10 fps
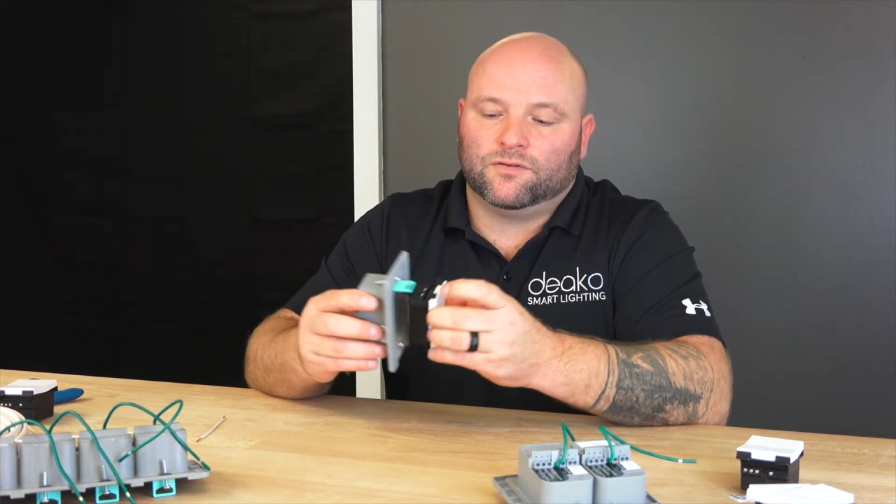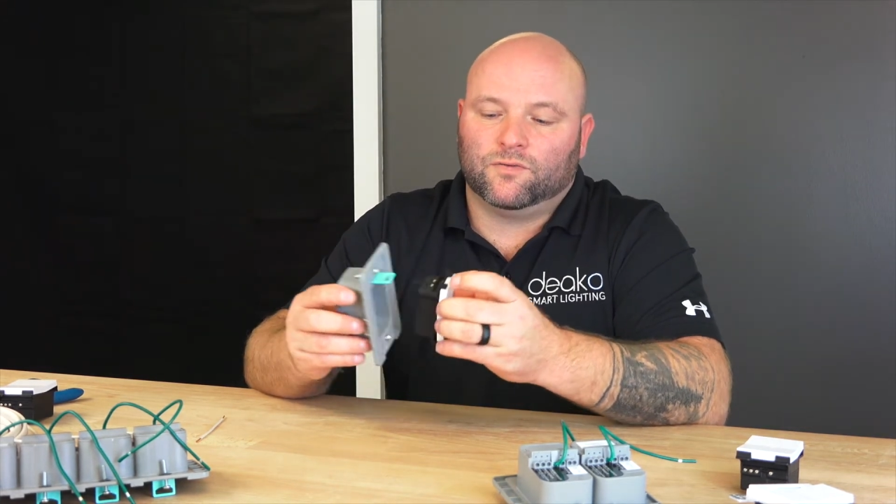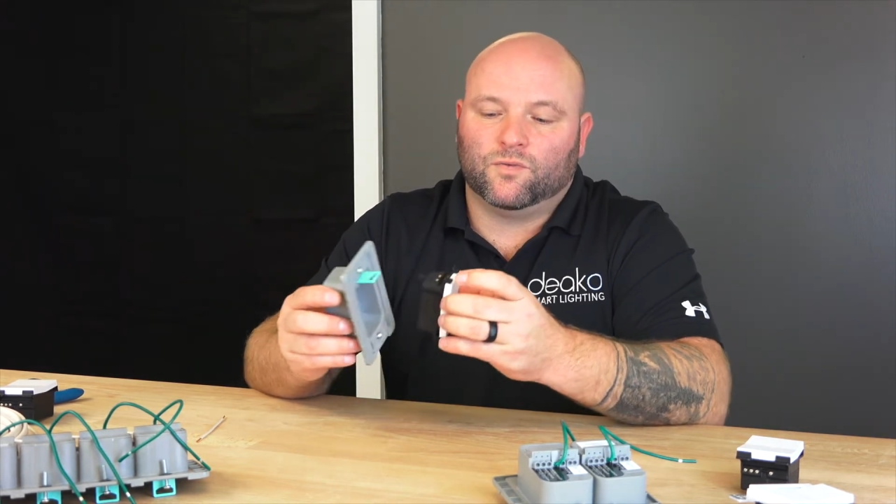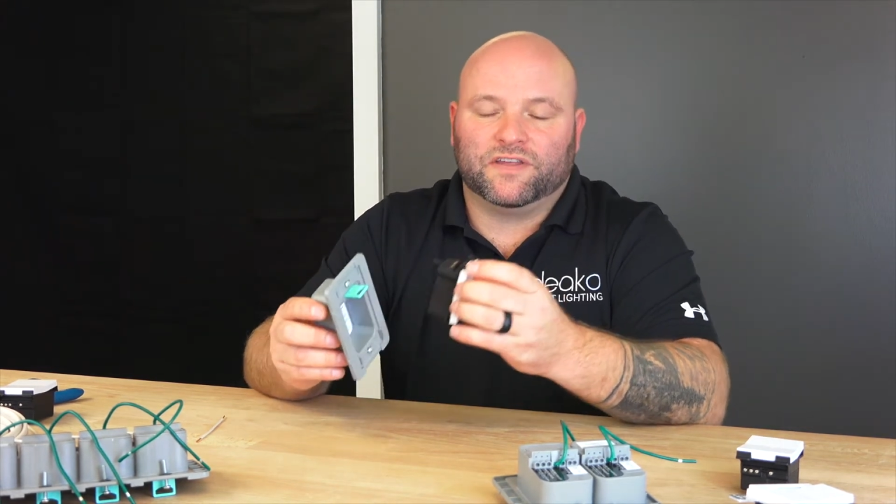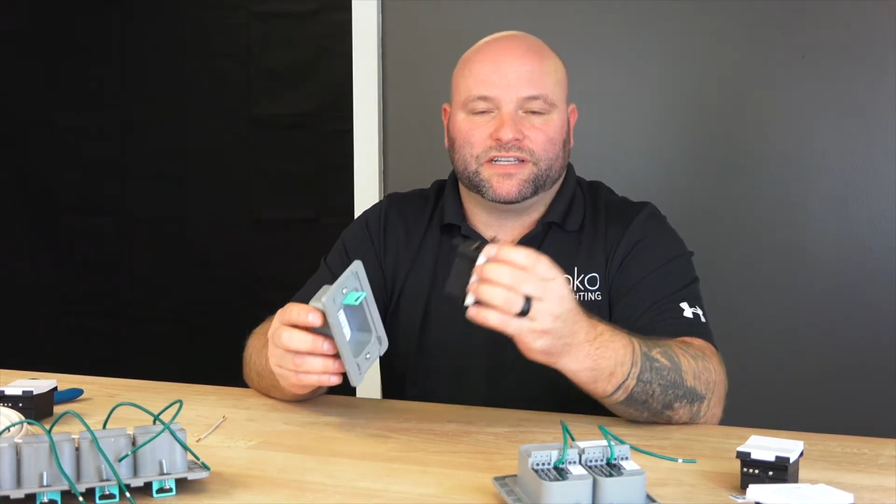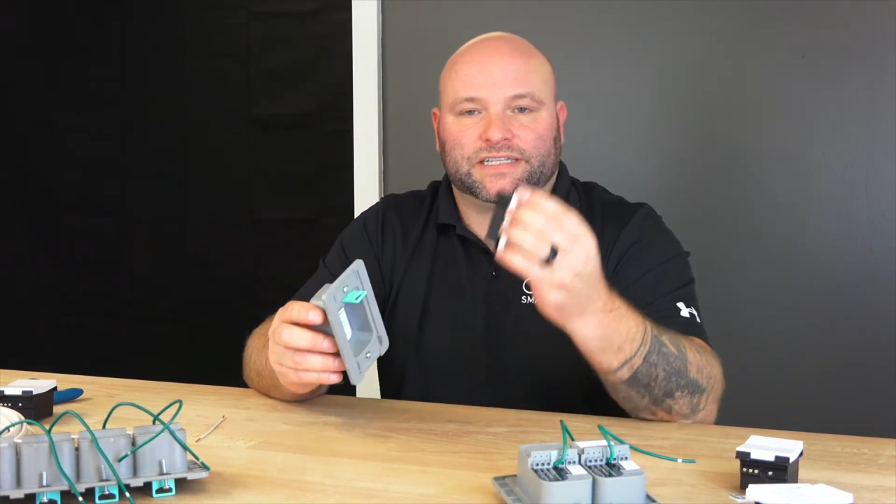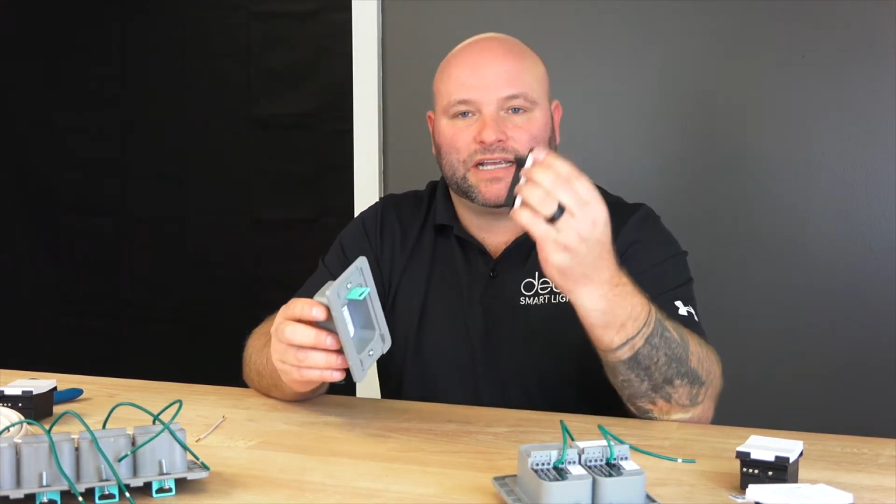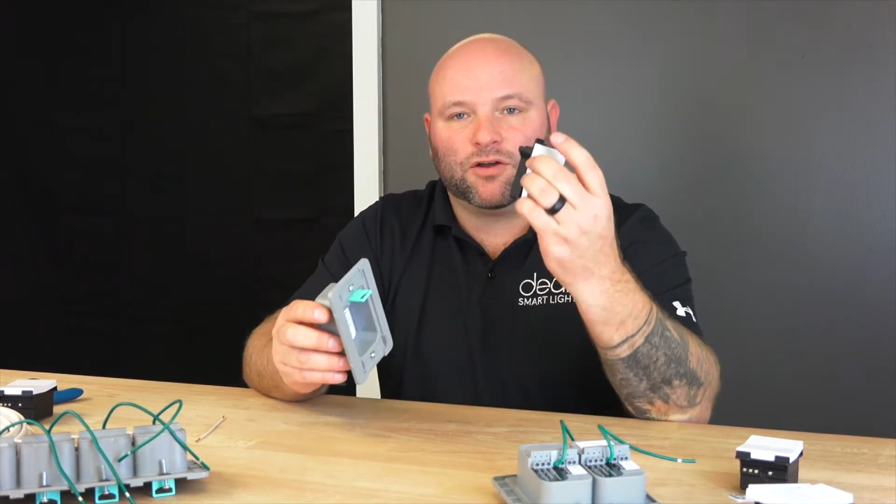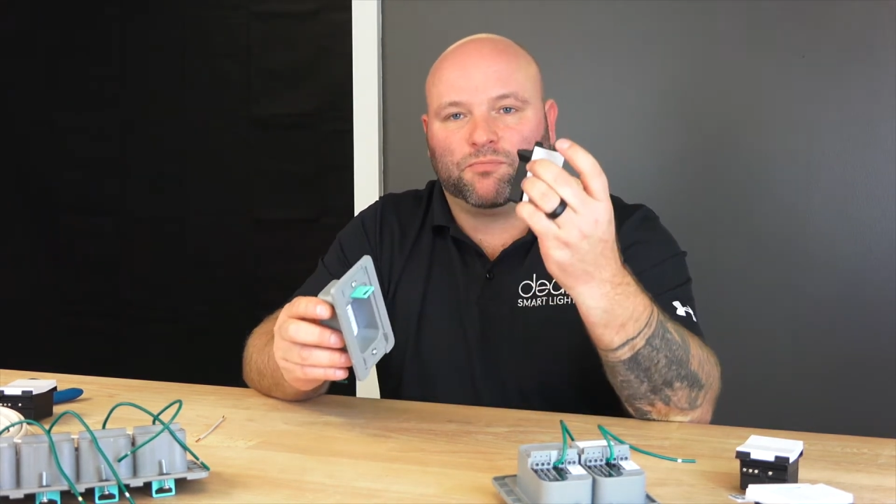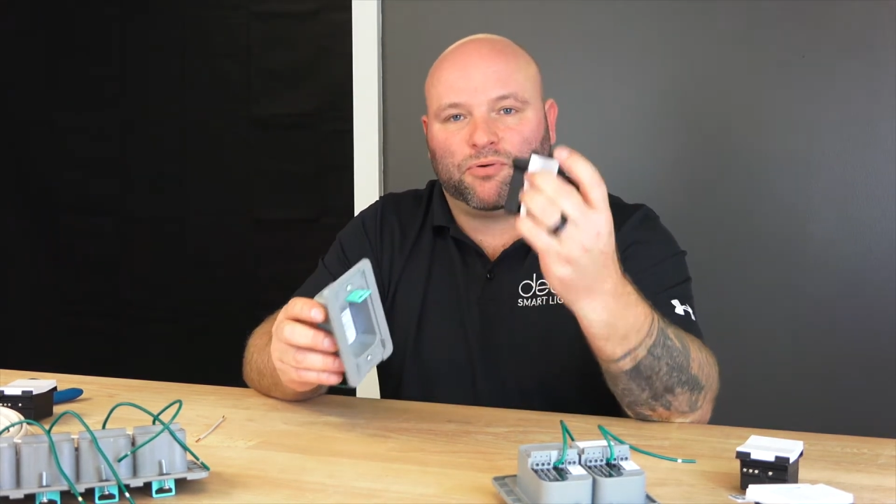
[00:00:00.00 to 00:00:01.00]
with a
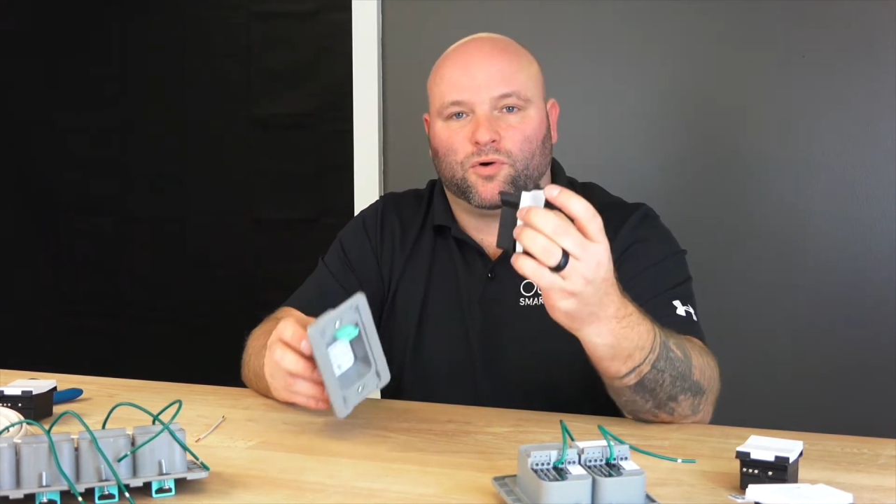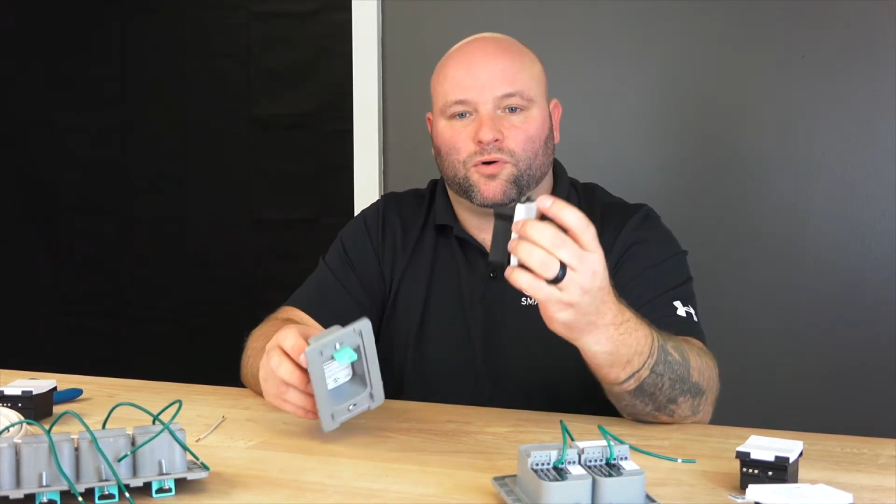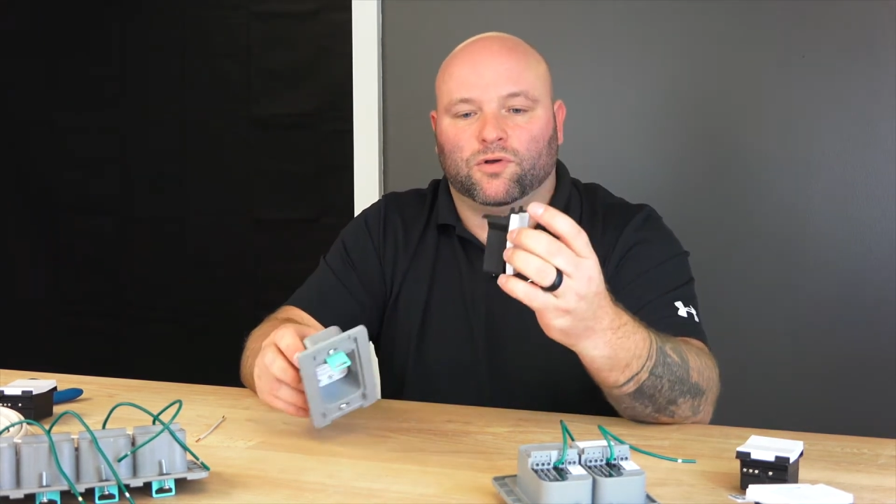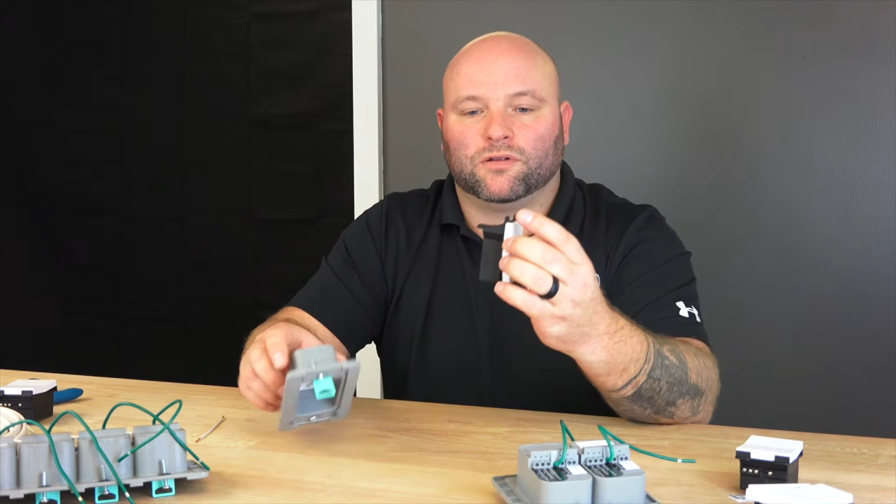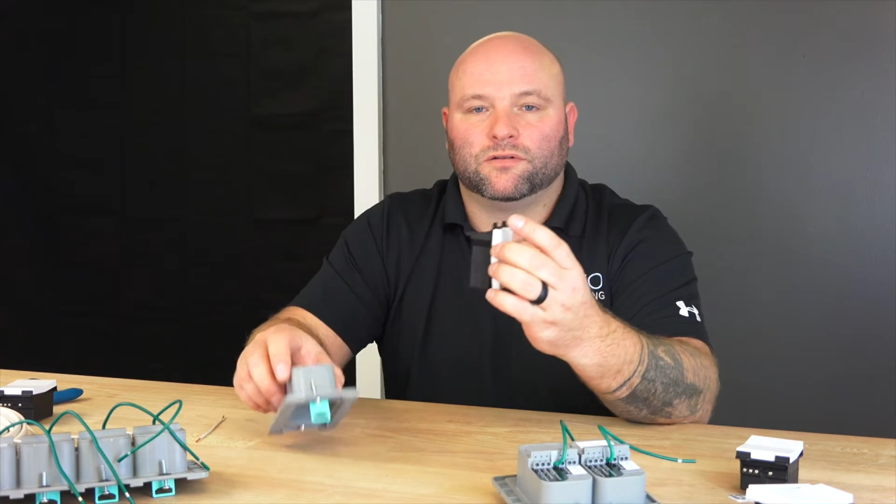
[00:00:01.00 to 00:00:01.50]
single pole